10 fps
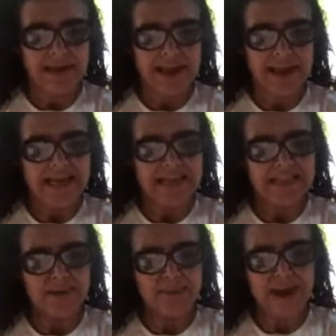And as the
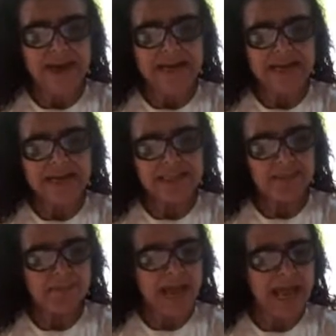mind
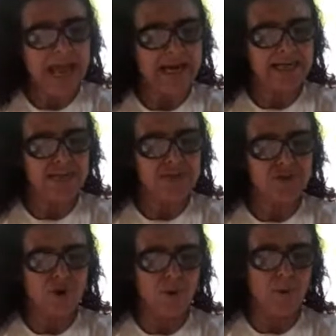expands,
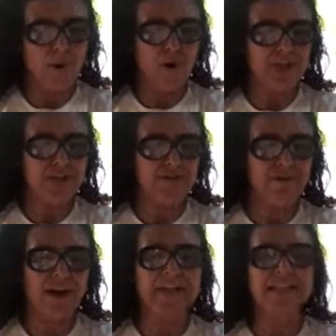your body
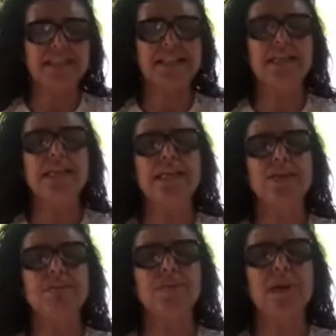finds deep
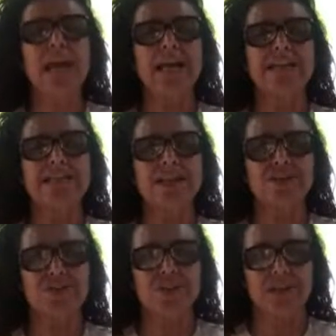relaxation.